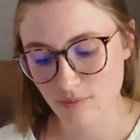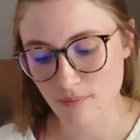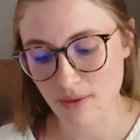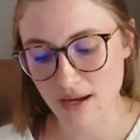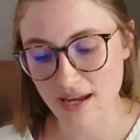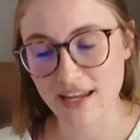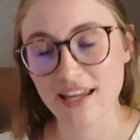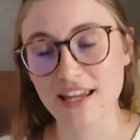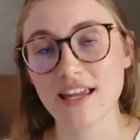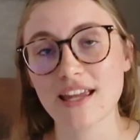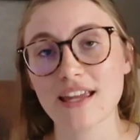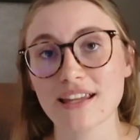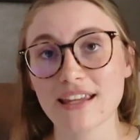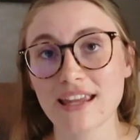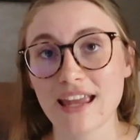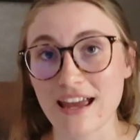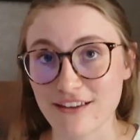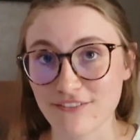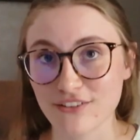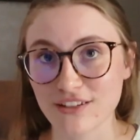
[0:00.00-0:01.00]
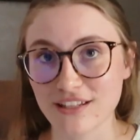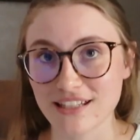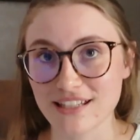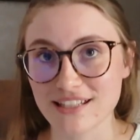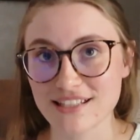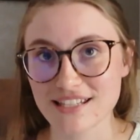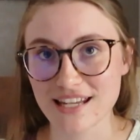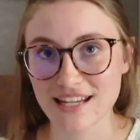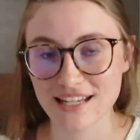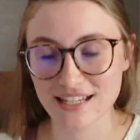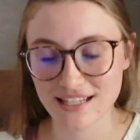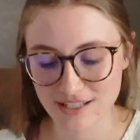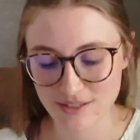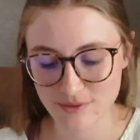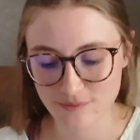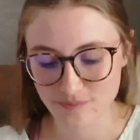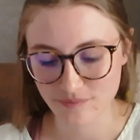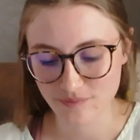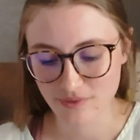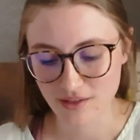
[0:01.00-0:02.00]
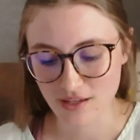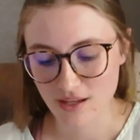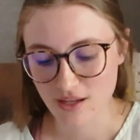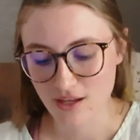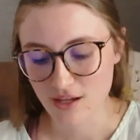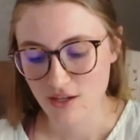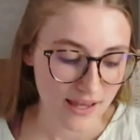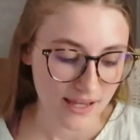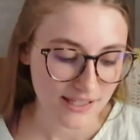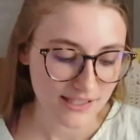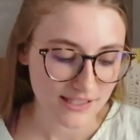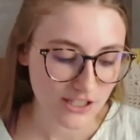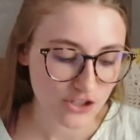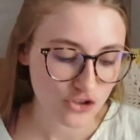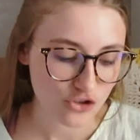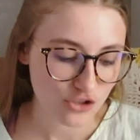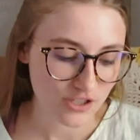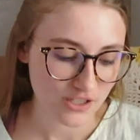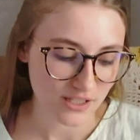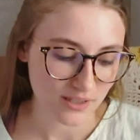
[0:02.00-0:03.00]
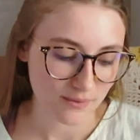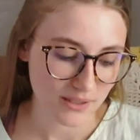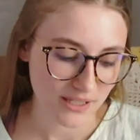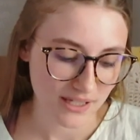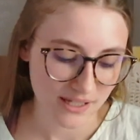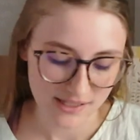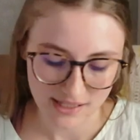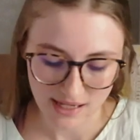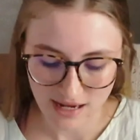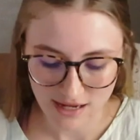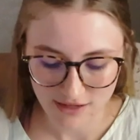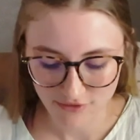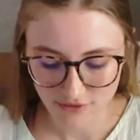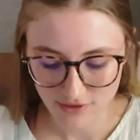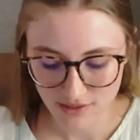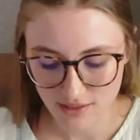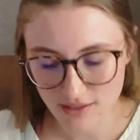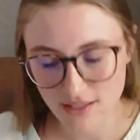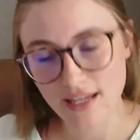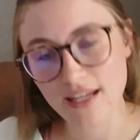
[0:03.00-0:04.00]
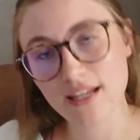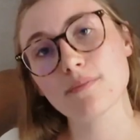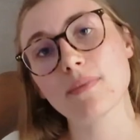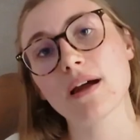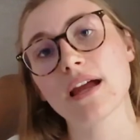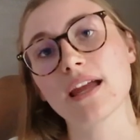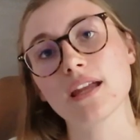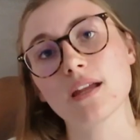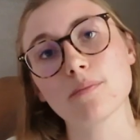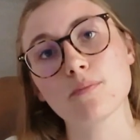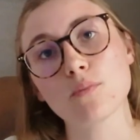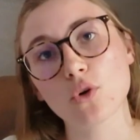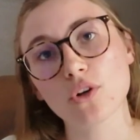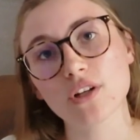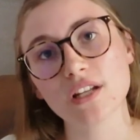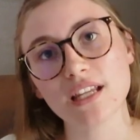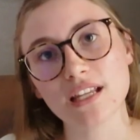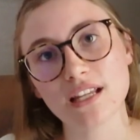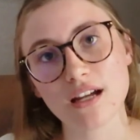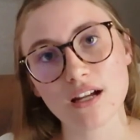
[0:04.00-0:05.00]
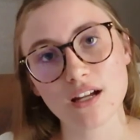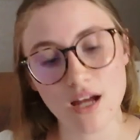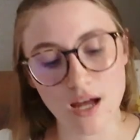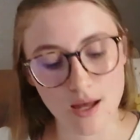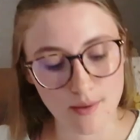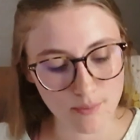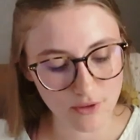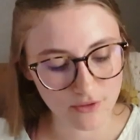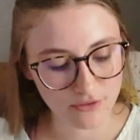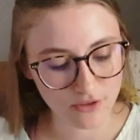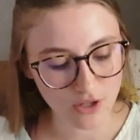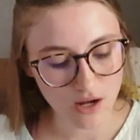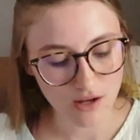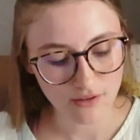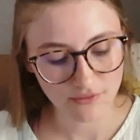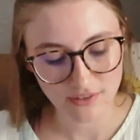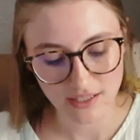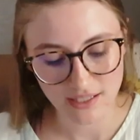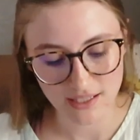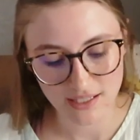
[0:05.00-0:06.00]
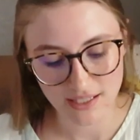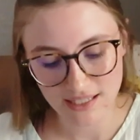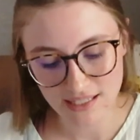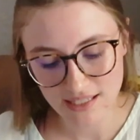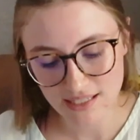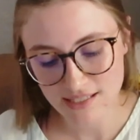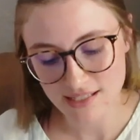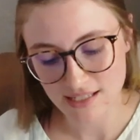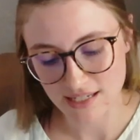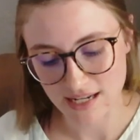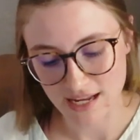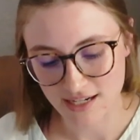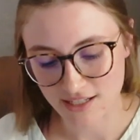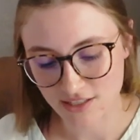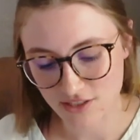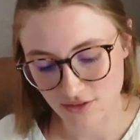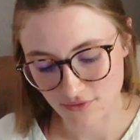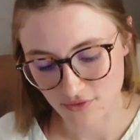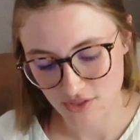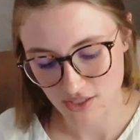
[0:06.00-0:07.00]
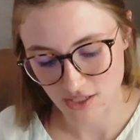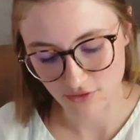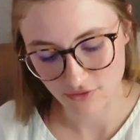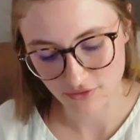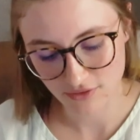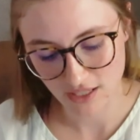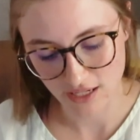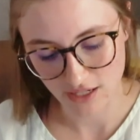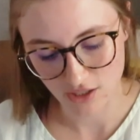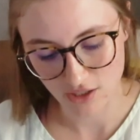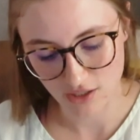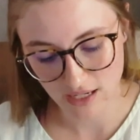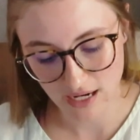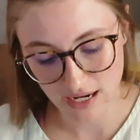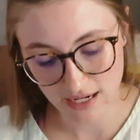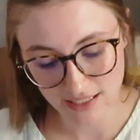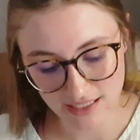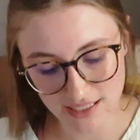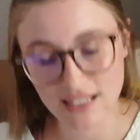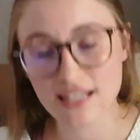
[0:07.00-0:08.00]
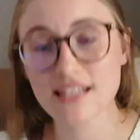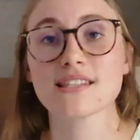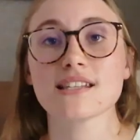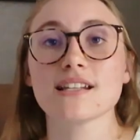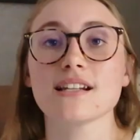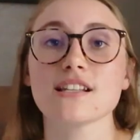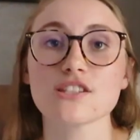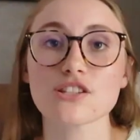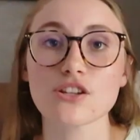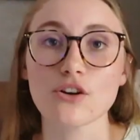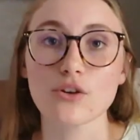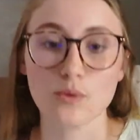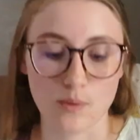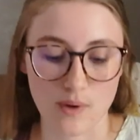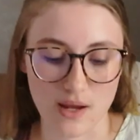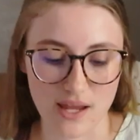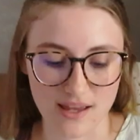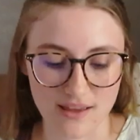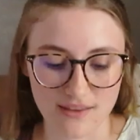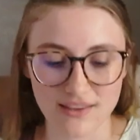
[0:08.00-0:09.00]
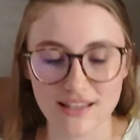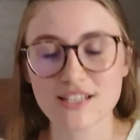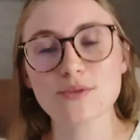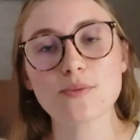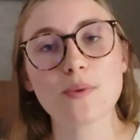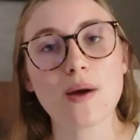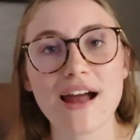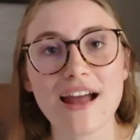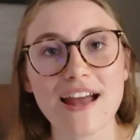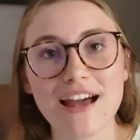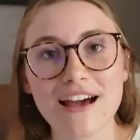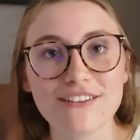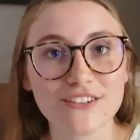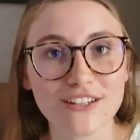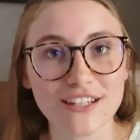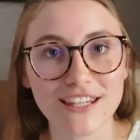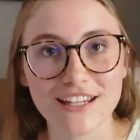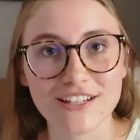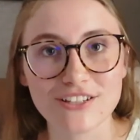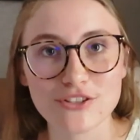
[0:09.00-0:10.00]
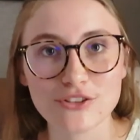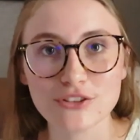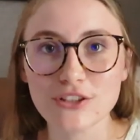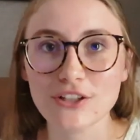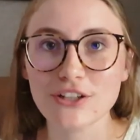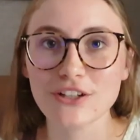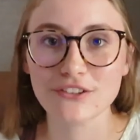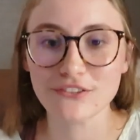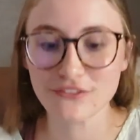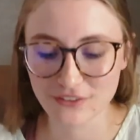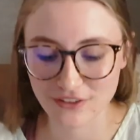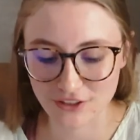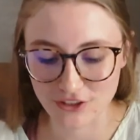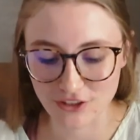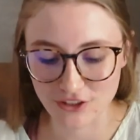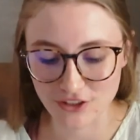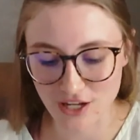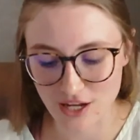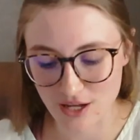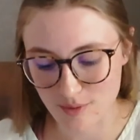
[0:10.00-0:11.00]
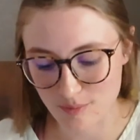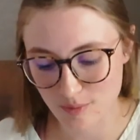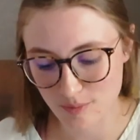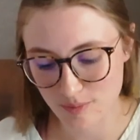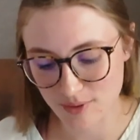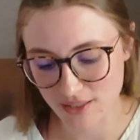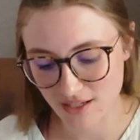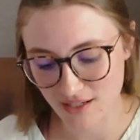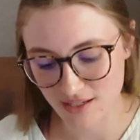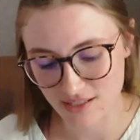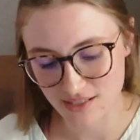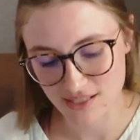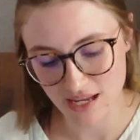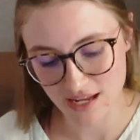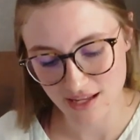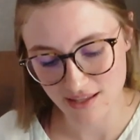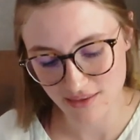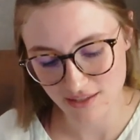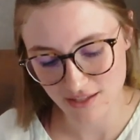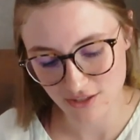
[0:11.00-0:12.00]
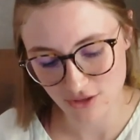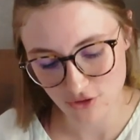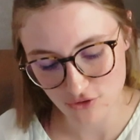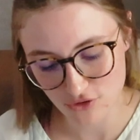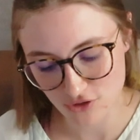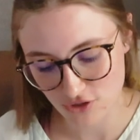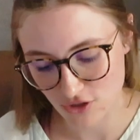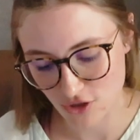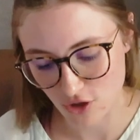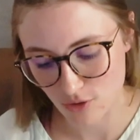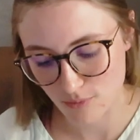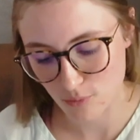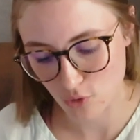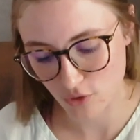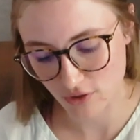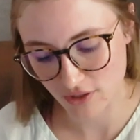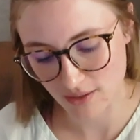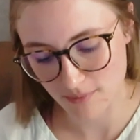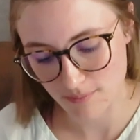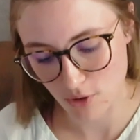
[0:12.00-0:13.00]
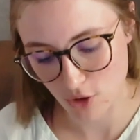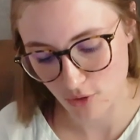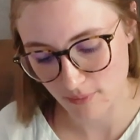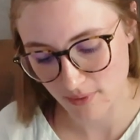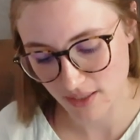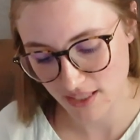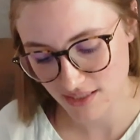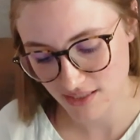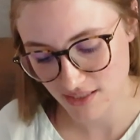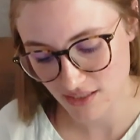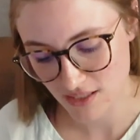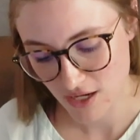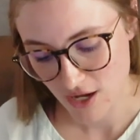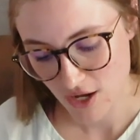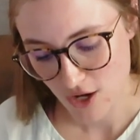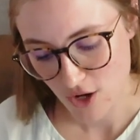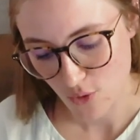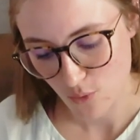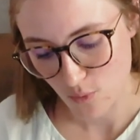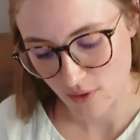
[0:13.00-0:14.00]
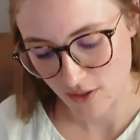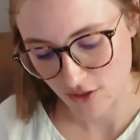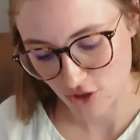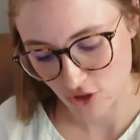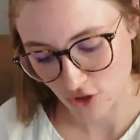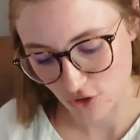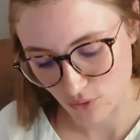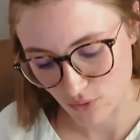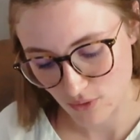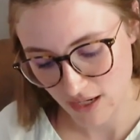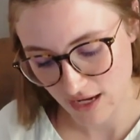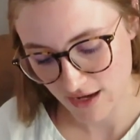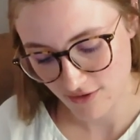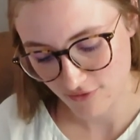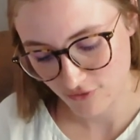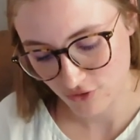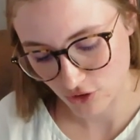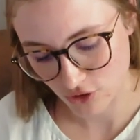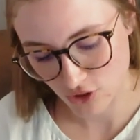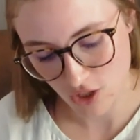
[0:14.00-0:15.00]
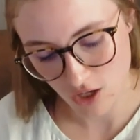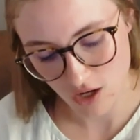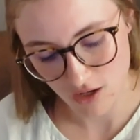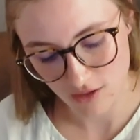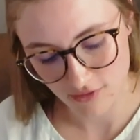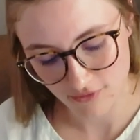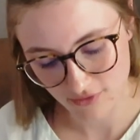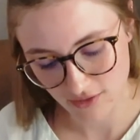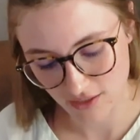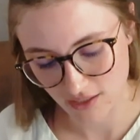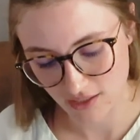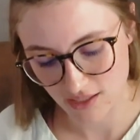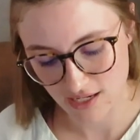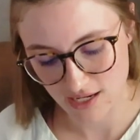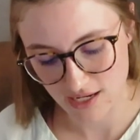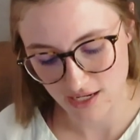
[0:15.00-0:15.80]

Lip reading: my caffeine intake. It's interesting because I feel like my morning cup of coffee is an act of self-care, and it is in its own way. That's why I have a candle called Fill Your Cup, because I think those slow morning moments where you have your coffee